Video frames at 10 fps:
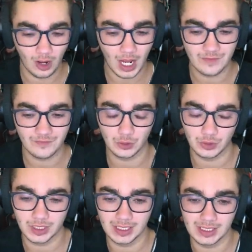I feel
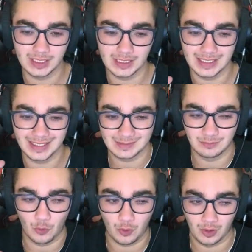he is
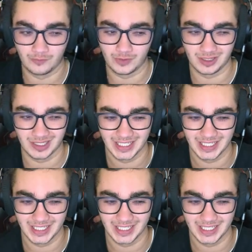more of a